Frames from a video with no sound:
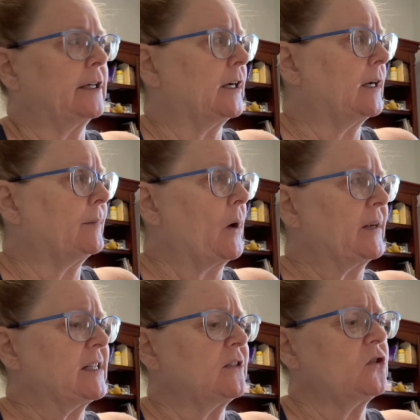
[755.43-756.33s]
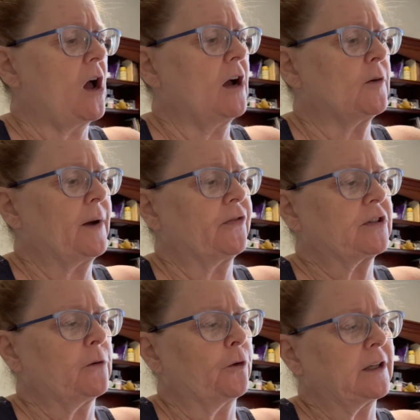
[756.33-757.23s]
Now, I didn't talk about the
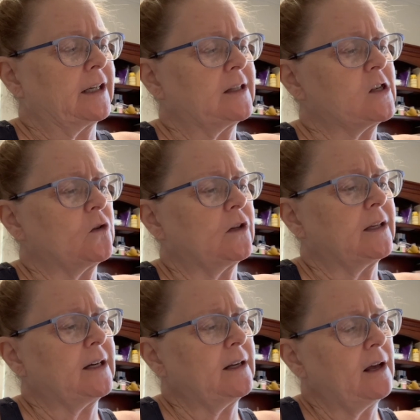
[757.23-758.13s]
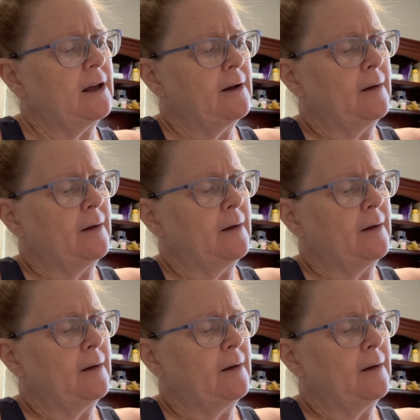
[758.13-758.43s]
different kits you could get.